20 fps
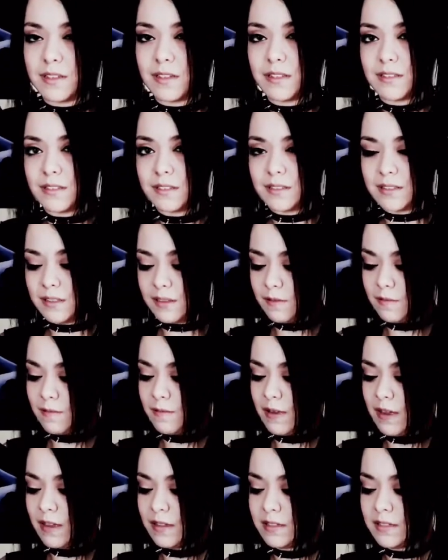liked the
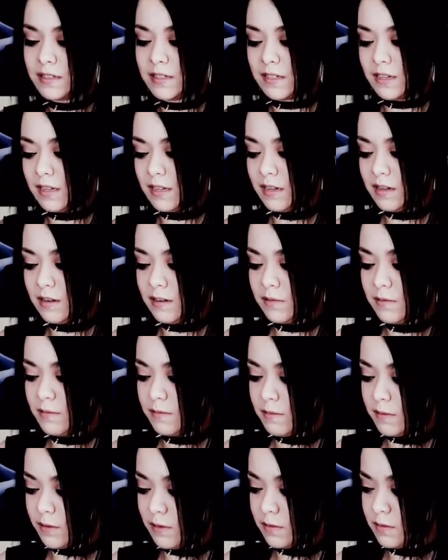vest, and
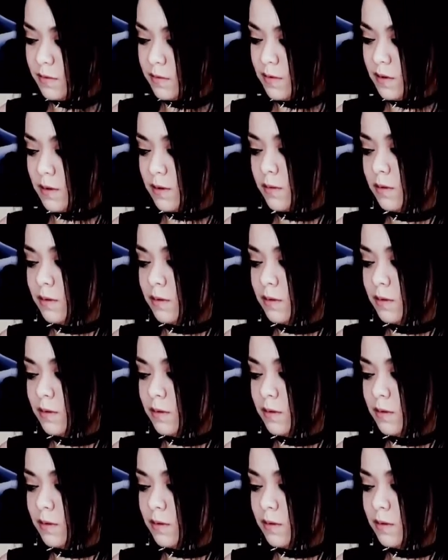for those of you